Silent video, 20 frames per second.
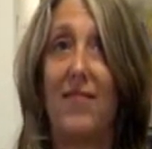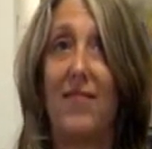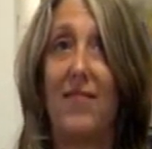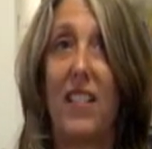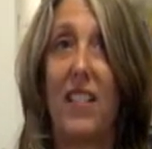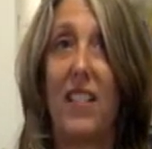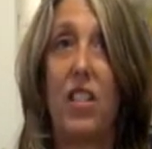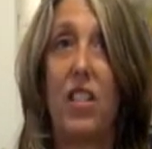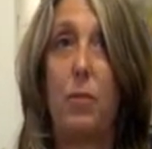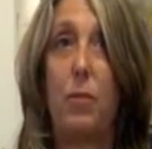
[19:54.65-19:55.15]

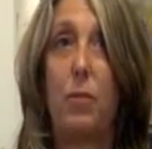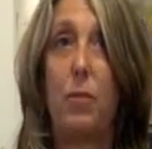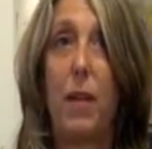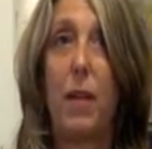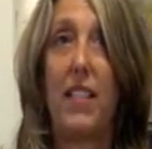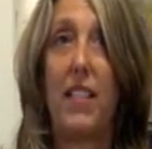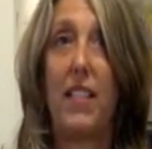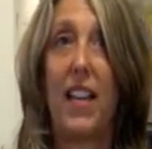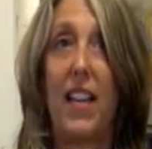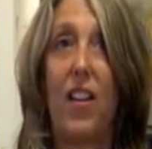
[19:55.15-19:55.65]

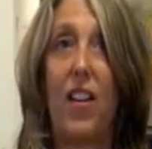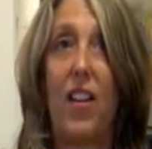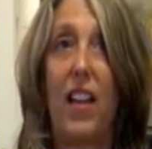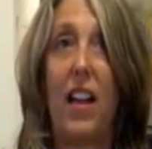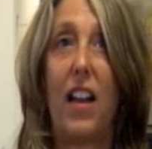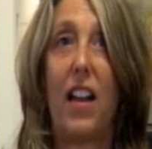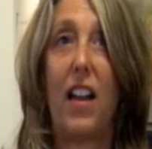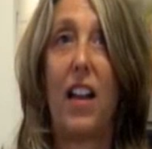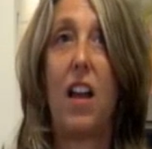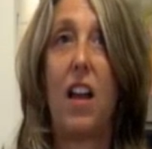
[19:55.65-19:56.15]
Spazzing out
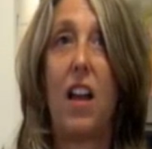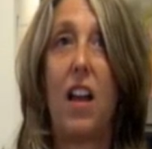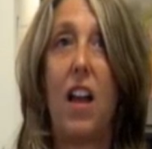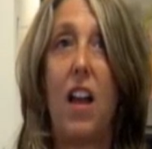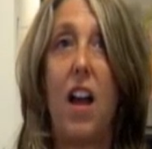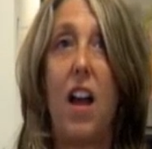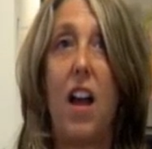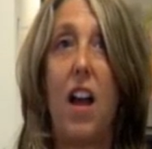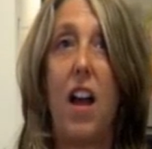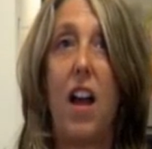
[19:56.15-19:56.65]
again.
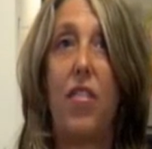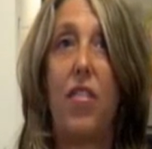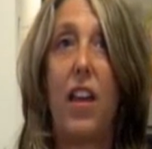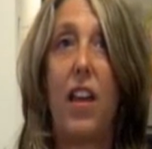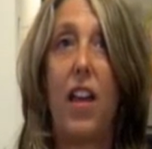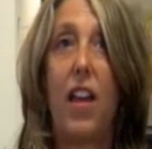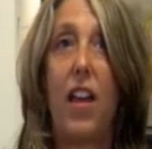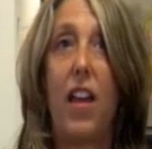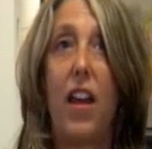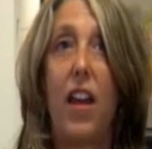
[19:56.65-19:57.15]
I
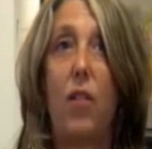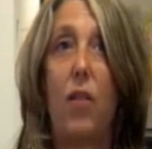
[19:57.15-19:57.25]
think that